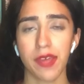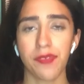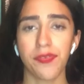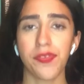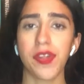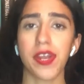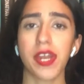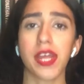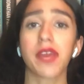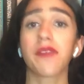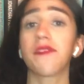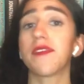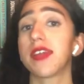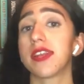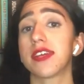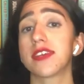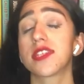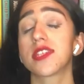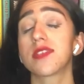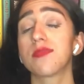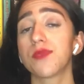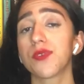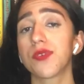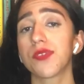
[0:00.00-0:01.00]
they're given a
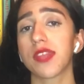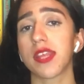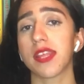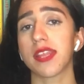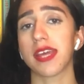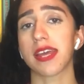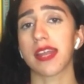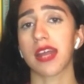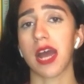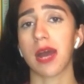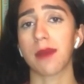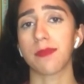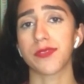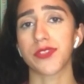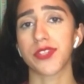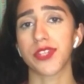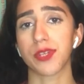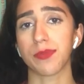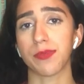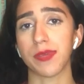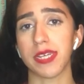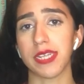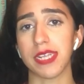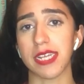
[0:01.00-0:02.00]
smoothie that happens
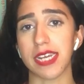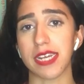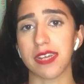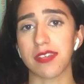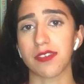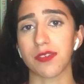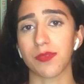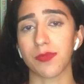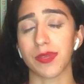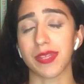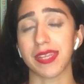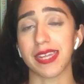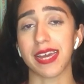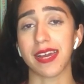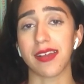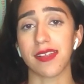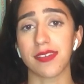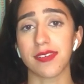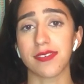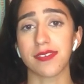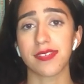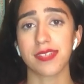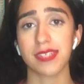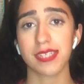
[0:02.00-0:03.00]
to be laced with
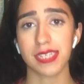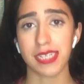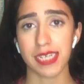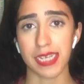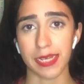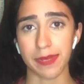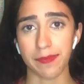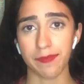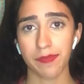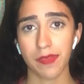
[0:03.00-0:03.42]
LSD.